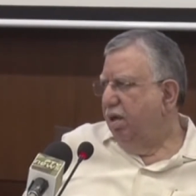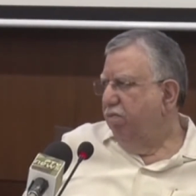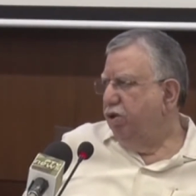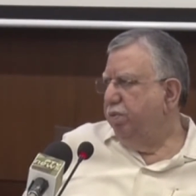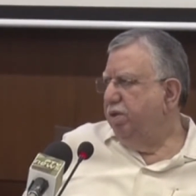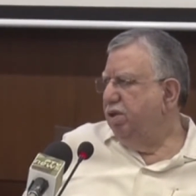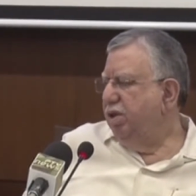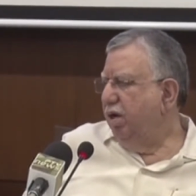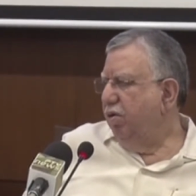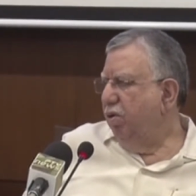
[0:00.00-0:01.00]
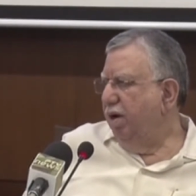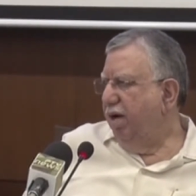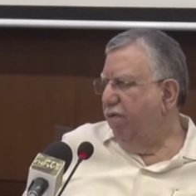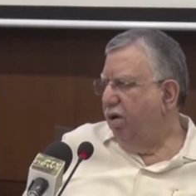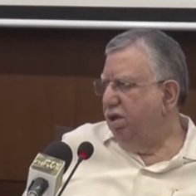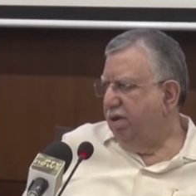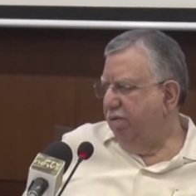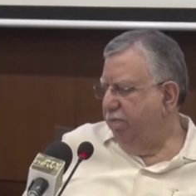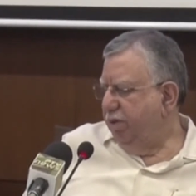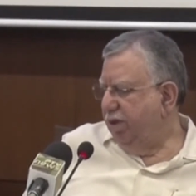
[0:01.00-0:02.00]
which means they are growing at
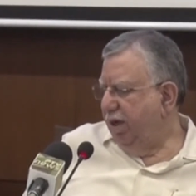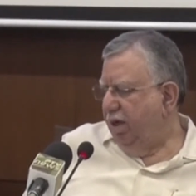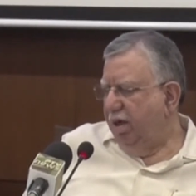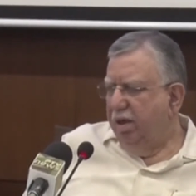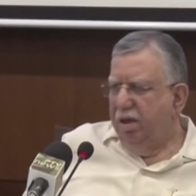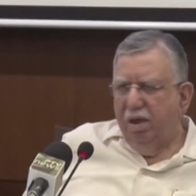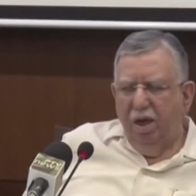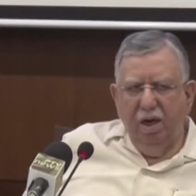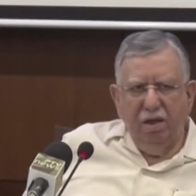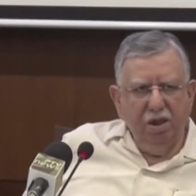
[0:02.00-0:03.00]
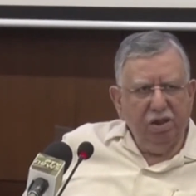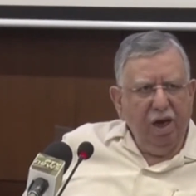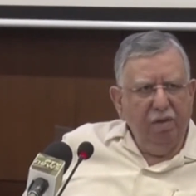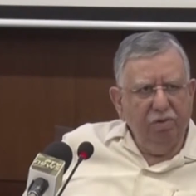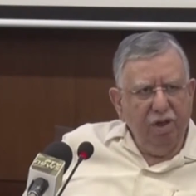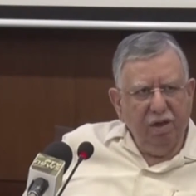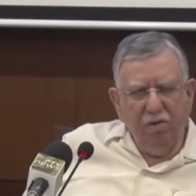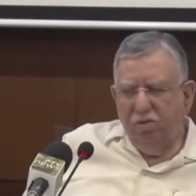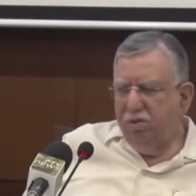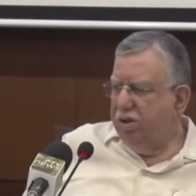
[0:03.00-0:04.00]
47%, and this time they are
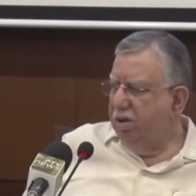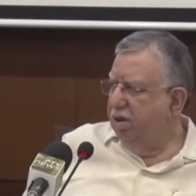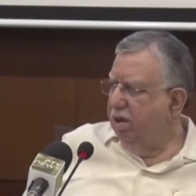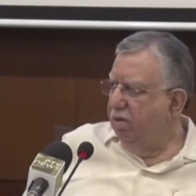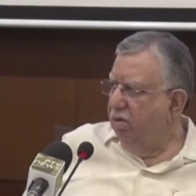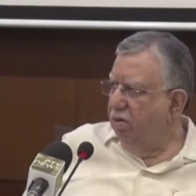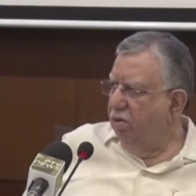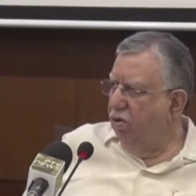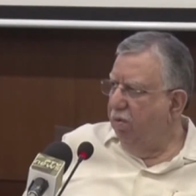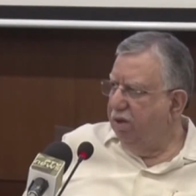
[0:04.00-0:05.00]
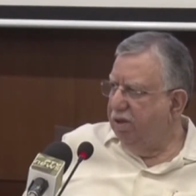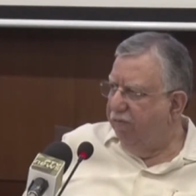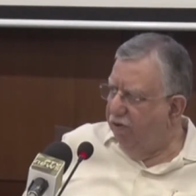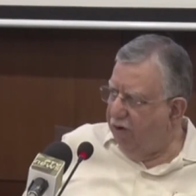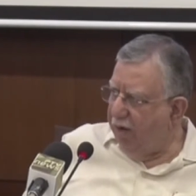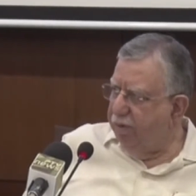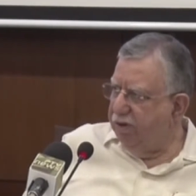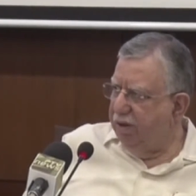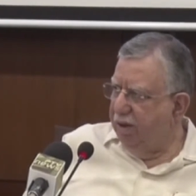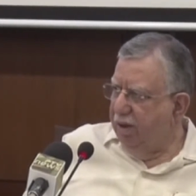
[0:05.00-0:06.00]
going to, they are going to grow by
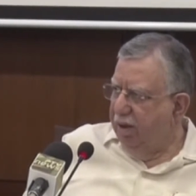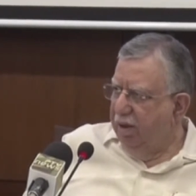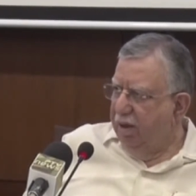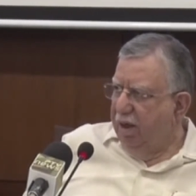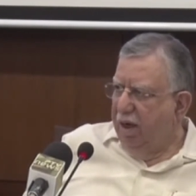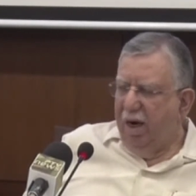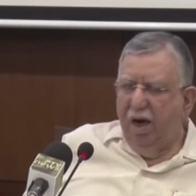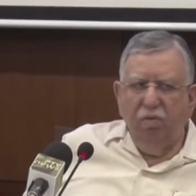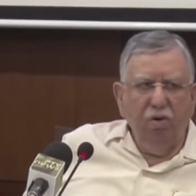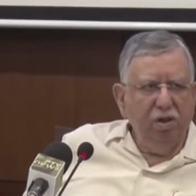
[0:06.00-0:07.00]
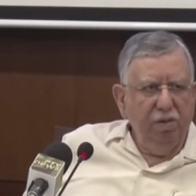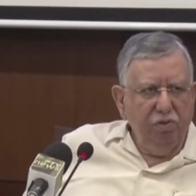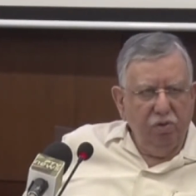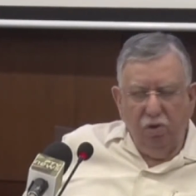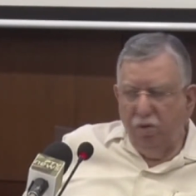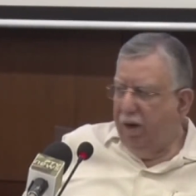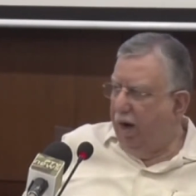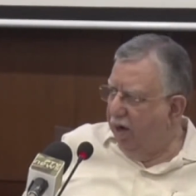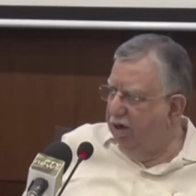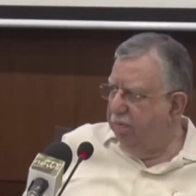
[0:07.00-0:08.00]
75%. I want them to grow by
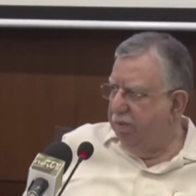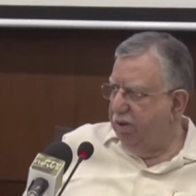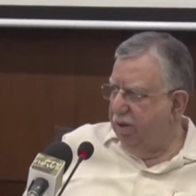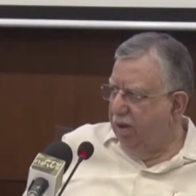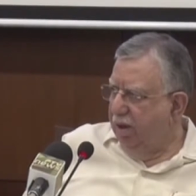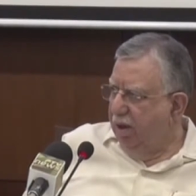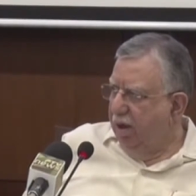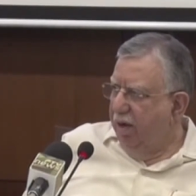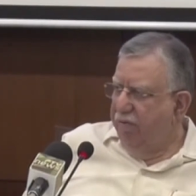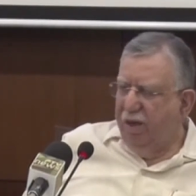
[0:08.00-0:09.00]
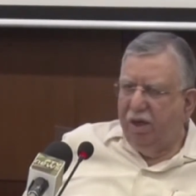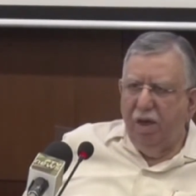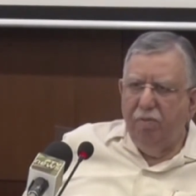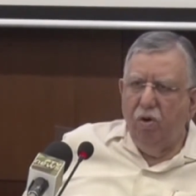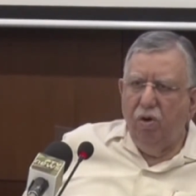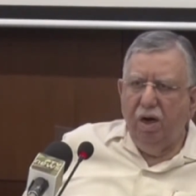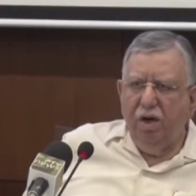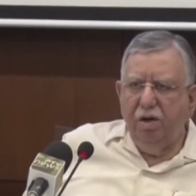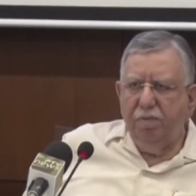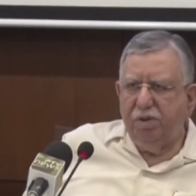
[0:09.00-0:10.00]
100%. If they keep growing
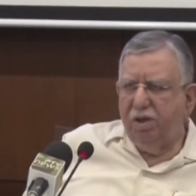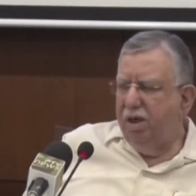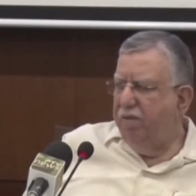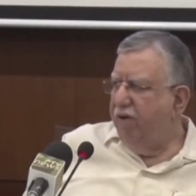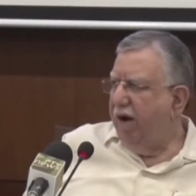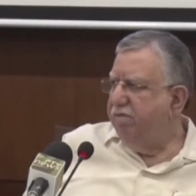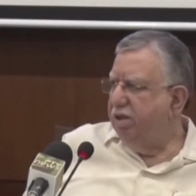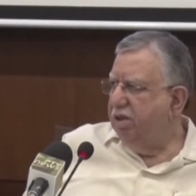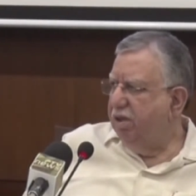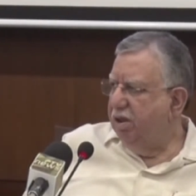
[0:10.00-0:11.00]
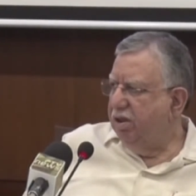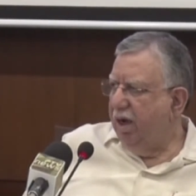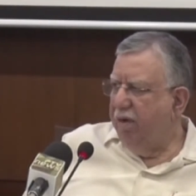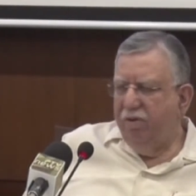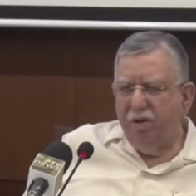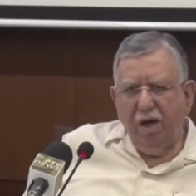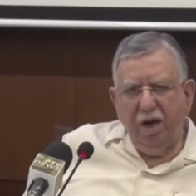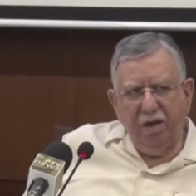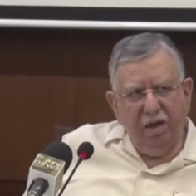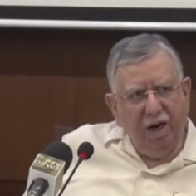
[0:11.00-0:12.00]
100% in five, six years' time, we,
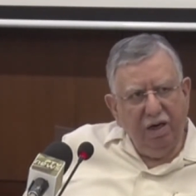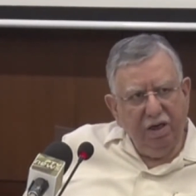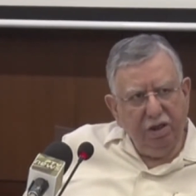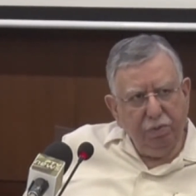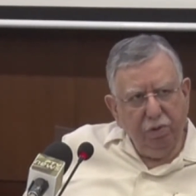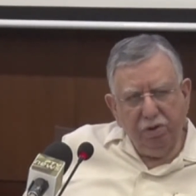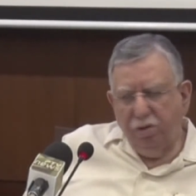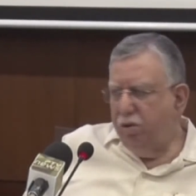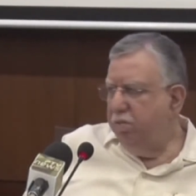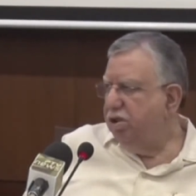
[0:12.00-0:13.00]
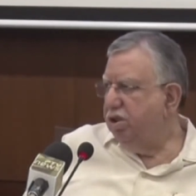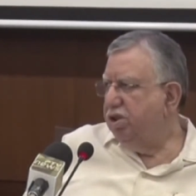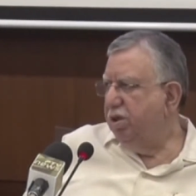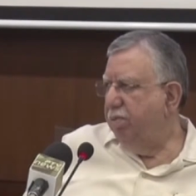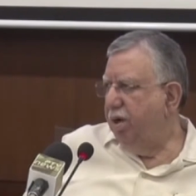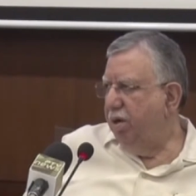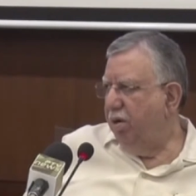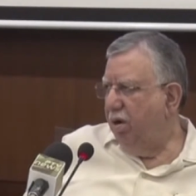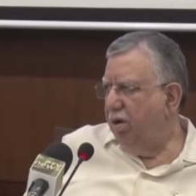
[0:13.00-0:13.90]
our IT exports are going to be $60 billion.